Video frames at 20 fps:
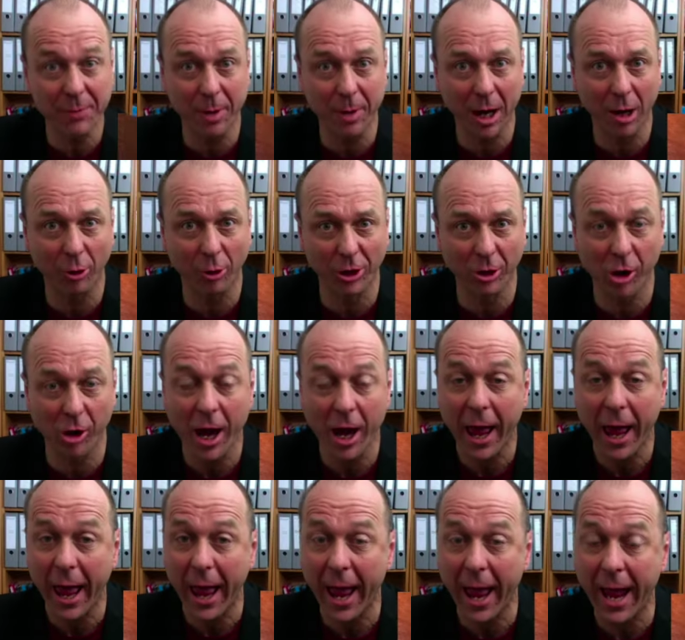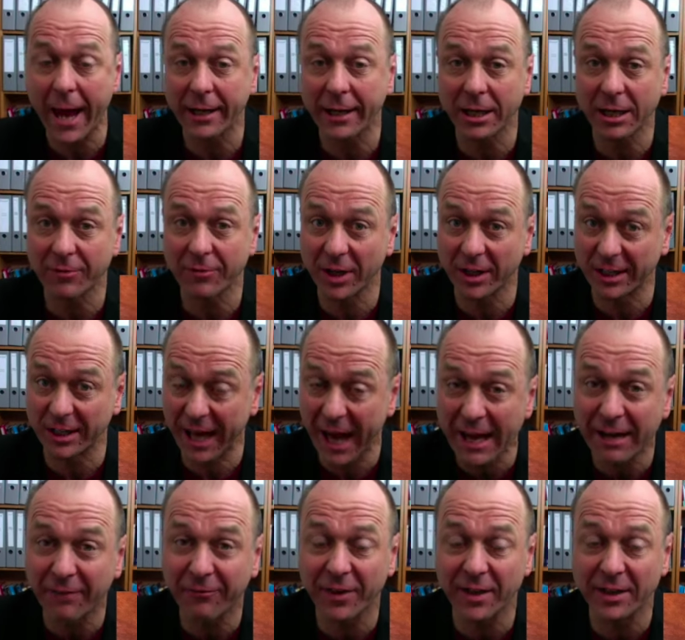powder. And if a
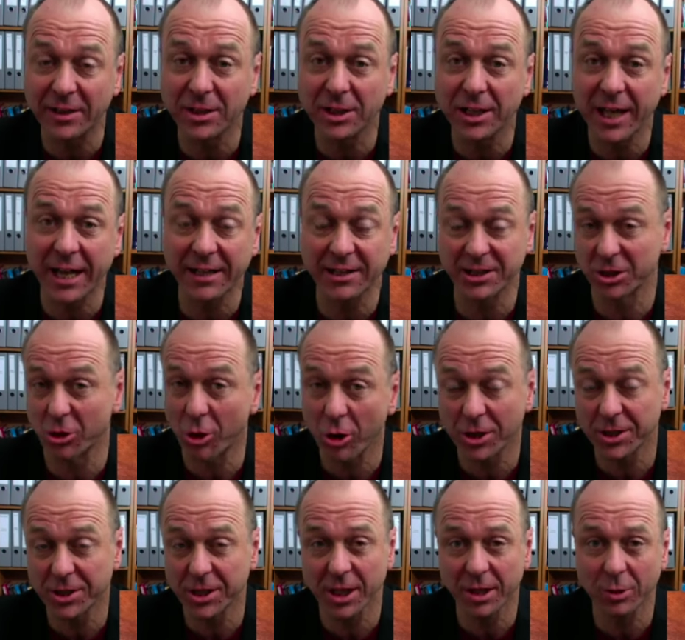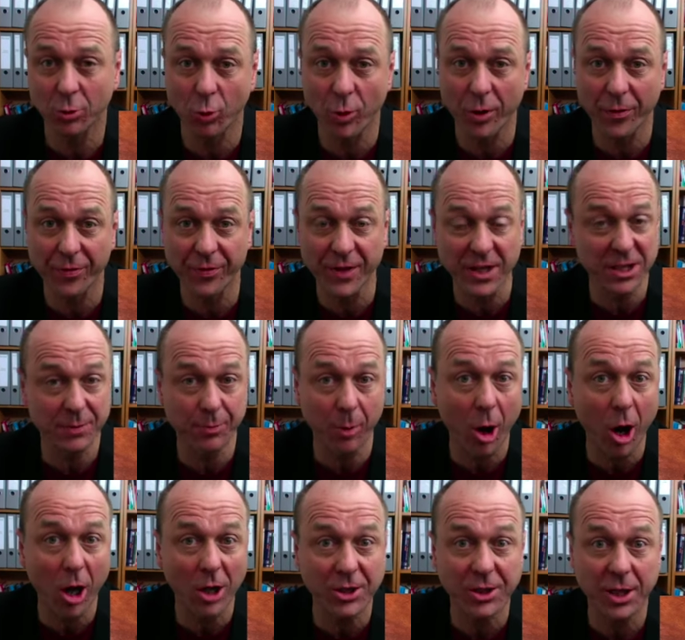Gallifant gets in contact with this
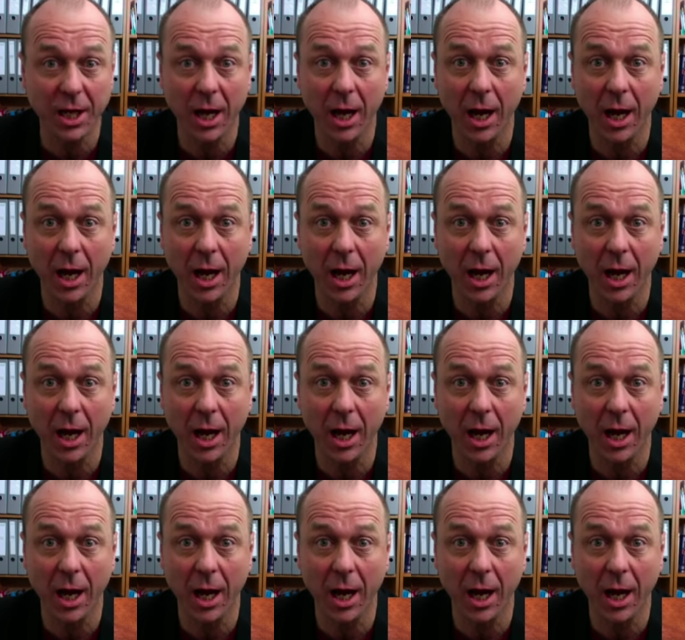box,